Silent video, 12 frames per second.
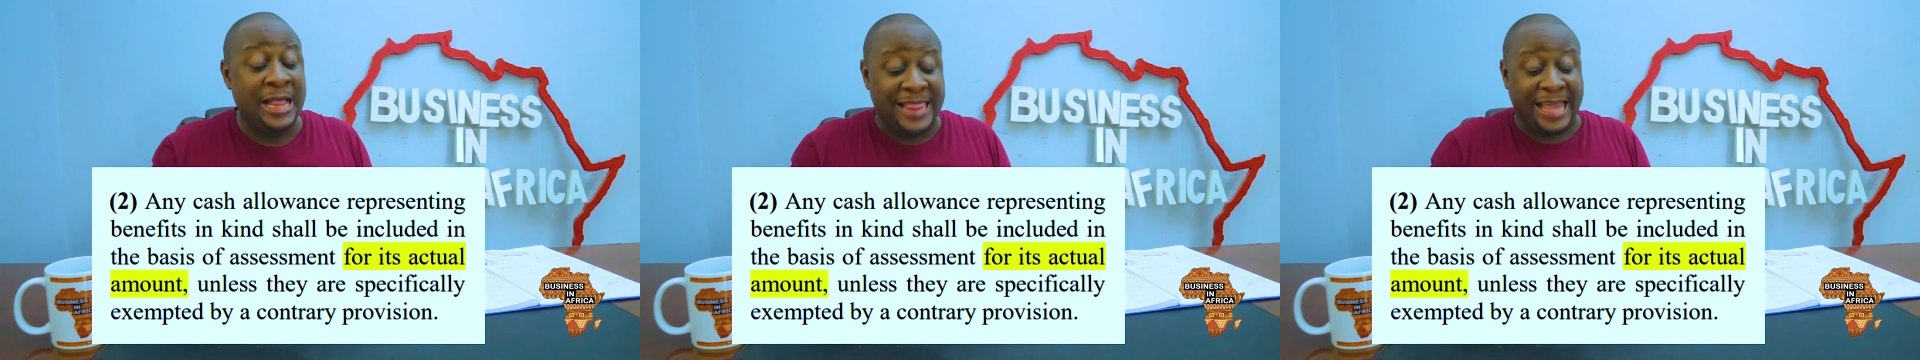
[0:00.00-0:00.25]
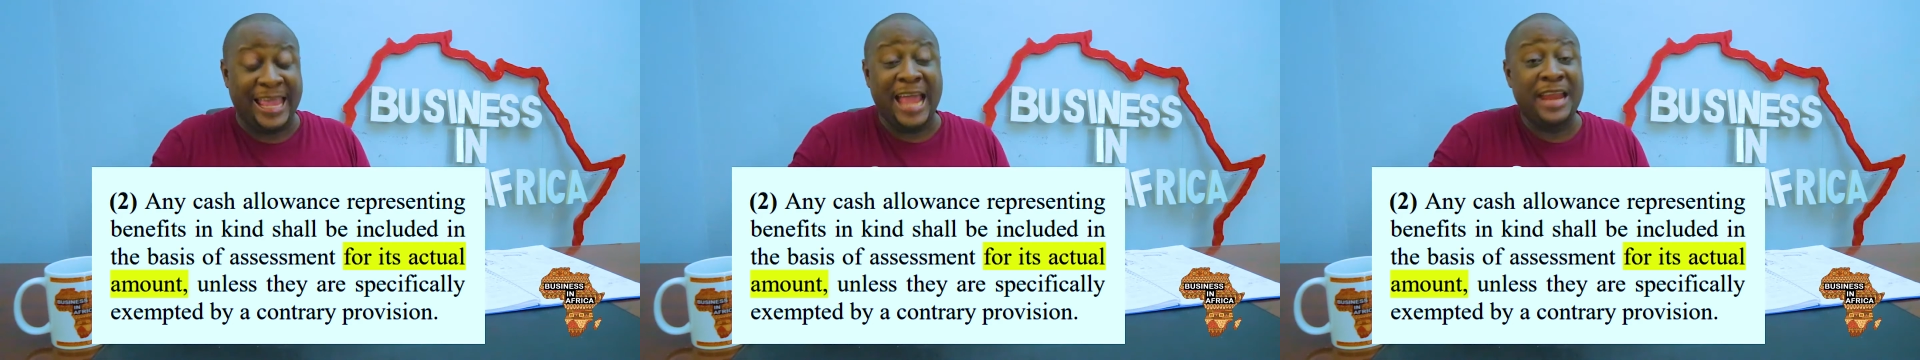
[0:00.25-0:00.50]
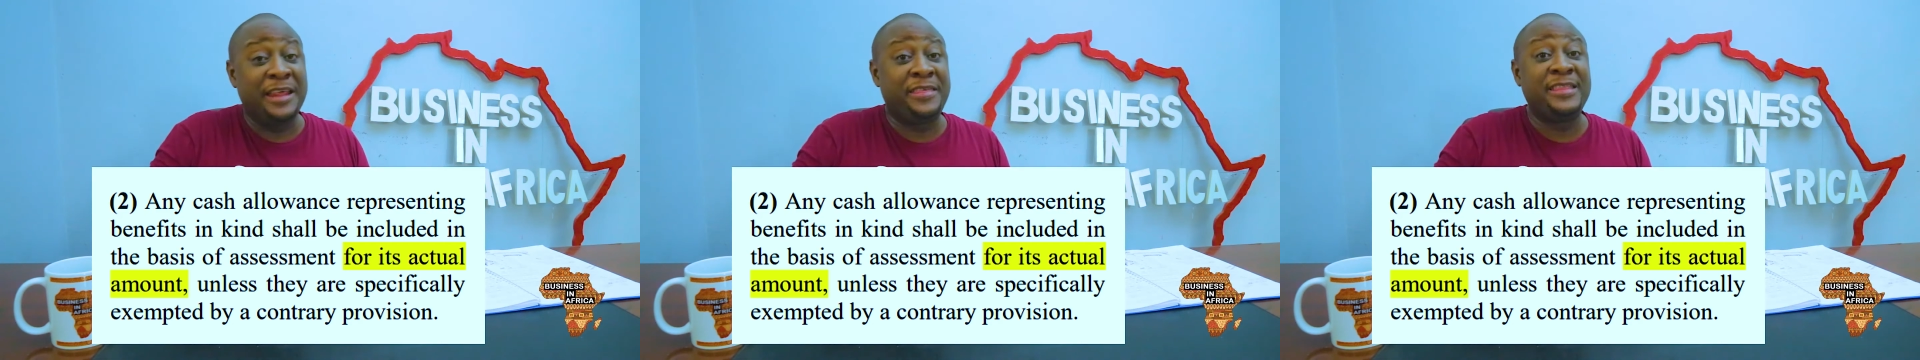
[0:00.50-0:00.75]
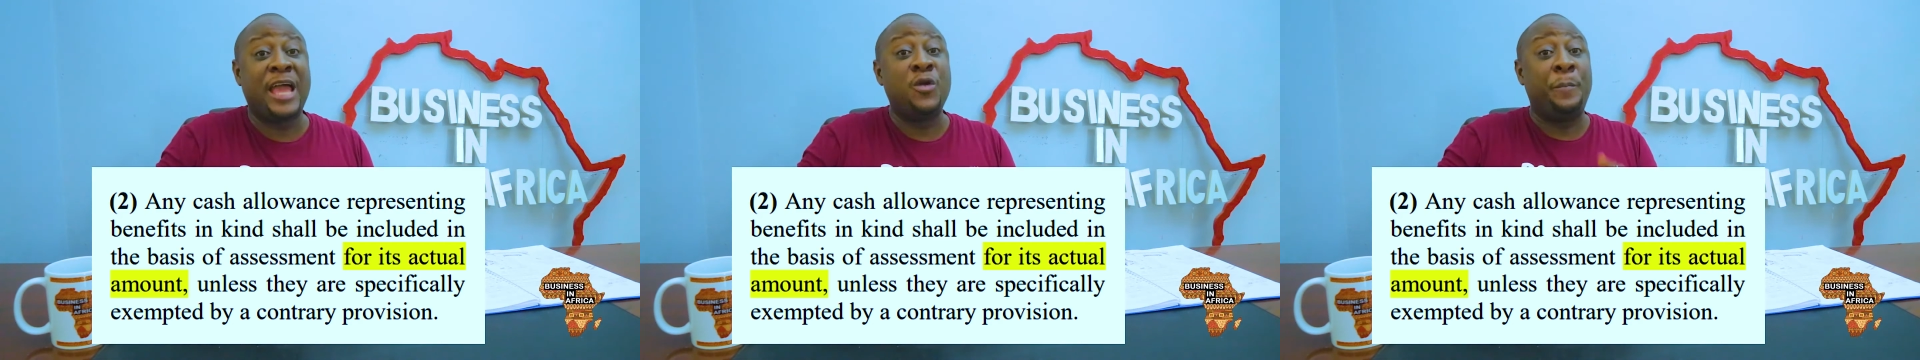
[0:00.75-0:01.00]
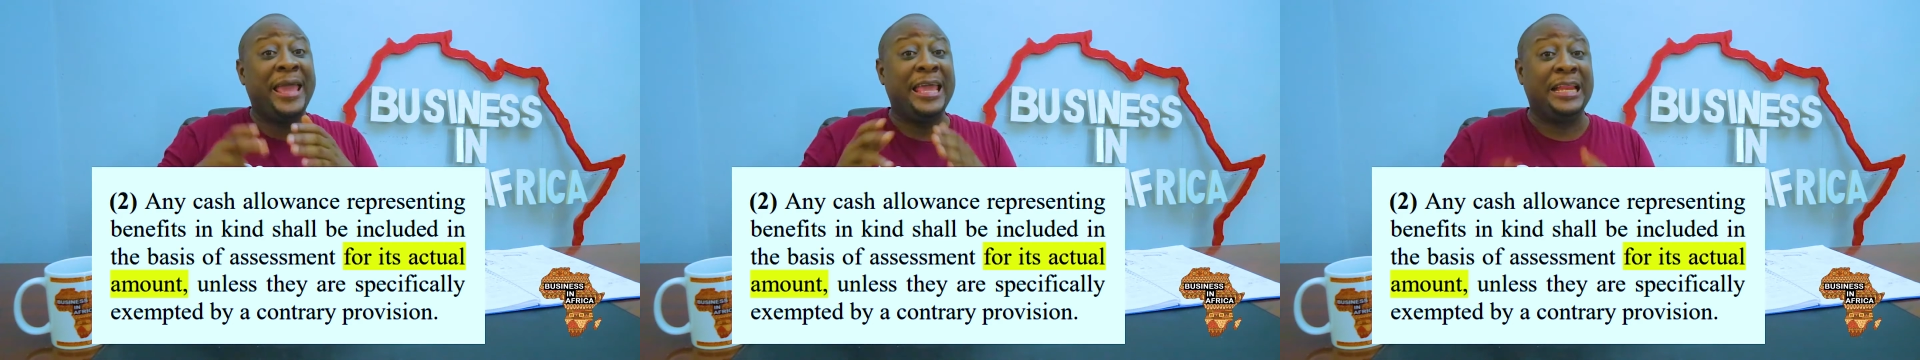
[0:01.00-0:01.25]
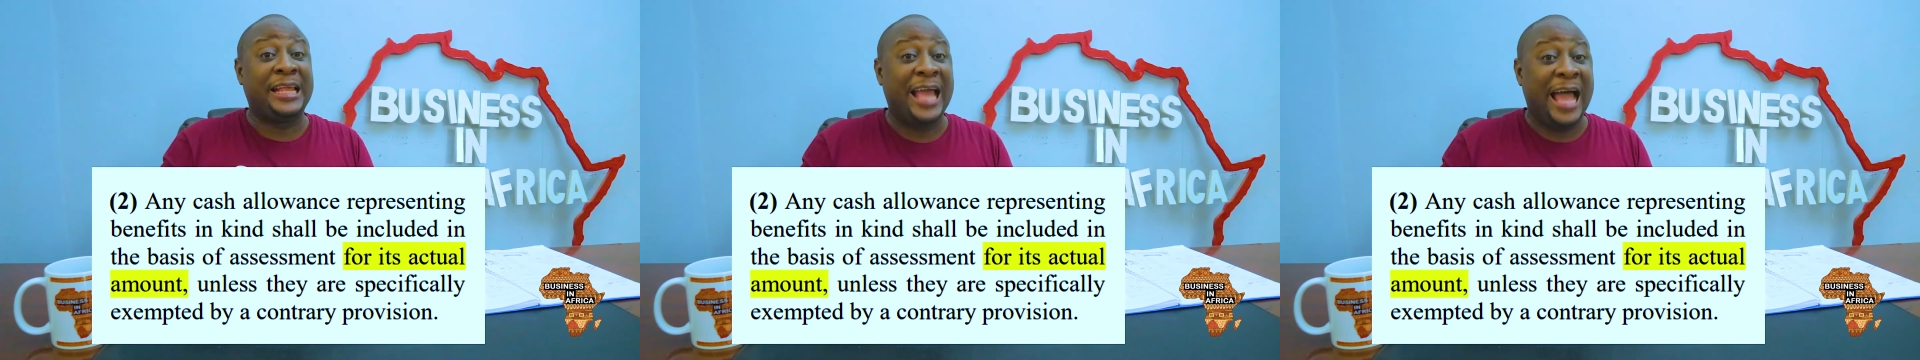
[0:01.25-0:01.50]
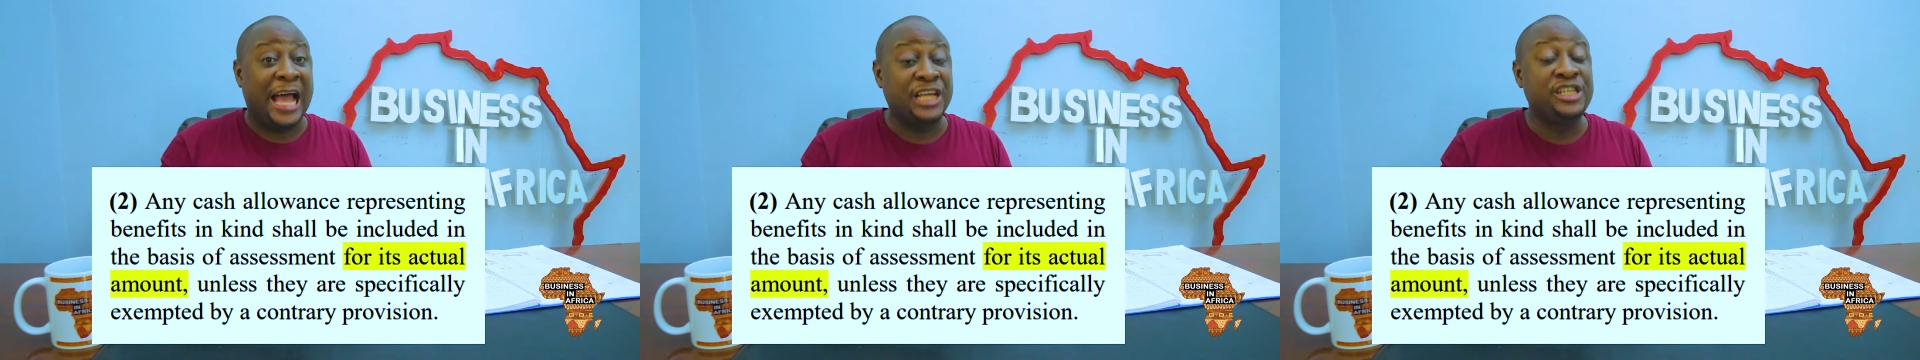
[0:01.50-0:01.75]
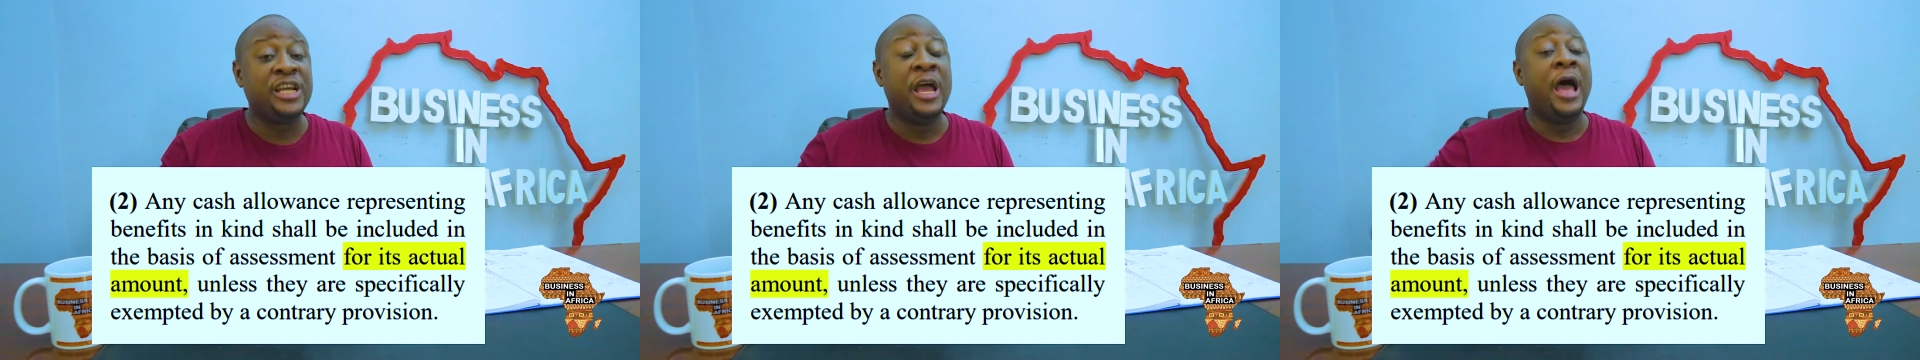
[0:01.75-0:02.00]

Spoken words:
like anything that you pay in cash